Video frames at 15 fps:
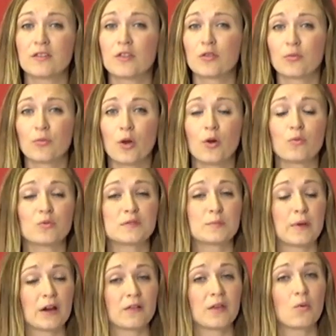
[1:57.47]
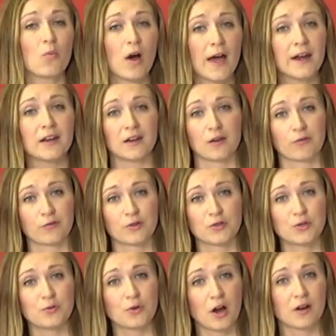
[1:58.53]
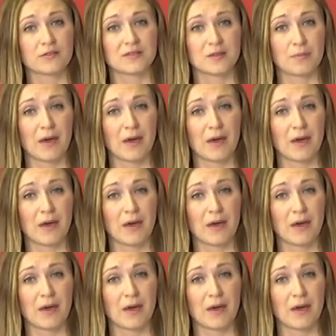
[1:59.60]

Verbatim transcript: that the road was barely wide enough for two cars